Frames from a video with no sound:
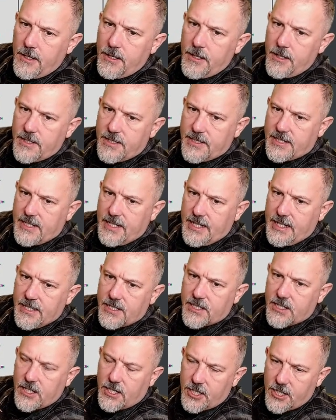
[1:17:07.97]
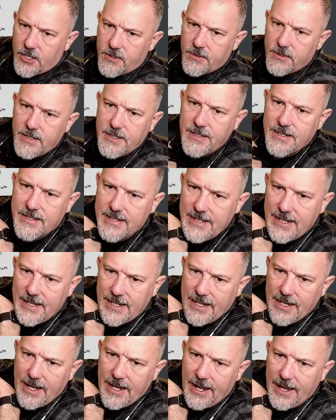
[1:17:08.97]
C is the current
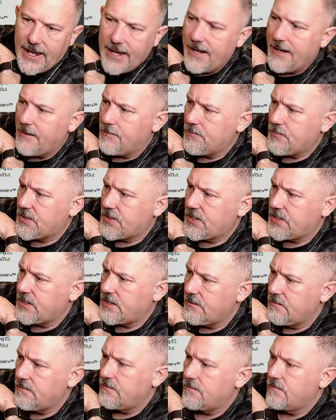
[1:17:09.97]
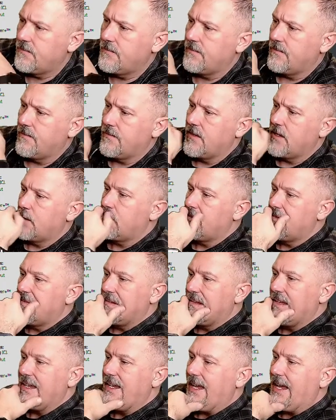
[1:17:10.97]
setting amps.
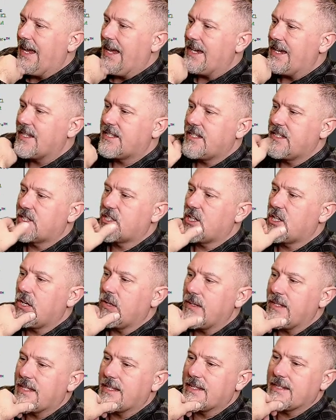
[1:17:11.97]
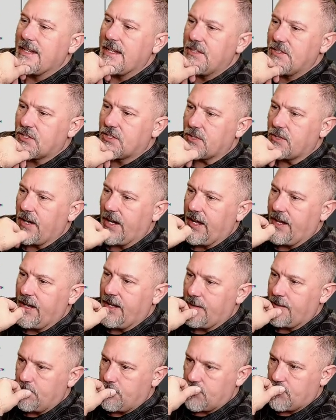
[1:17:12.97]
S is current sensor
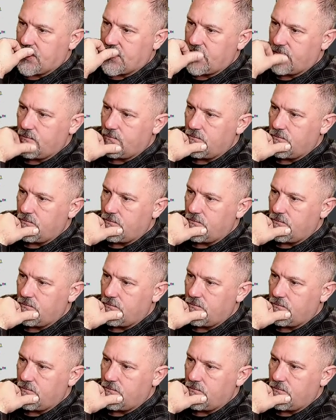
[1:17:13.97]
amps.